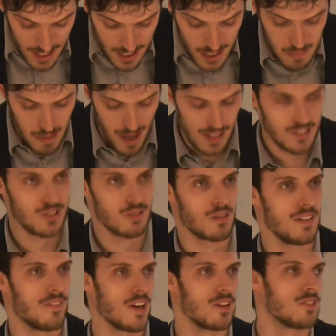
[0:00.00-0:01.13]
Compulsory
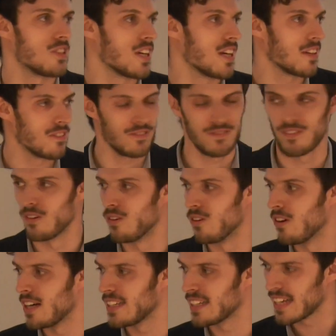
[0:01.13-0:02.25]
Voting
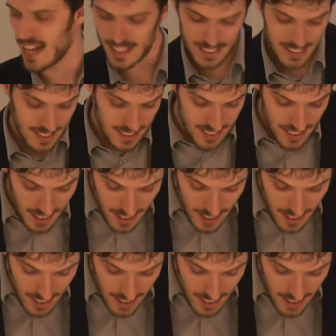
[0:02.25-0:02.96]
for and Against,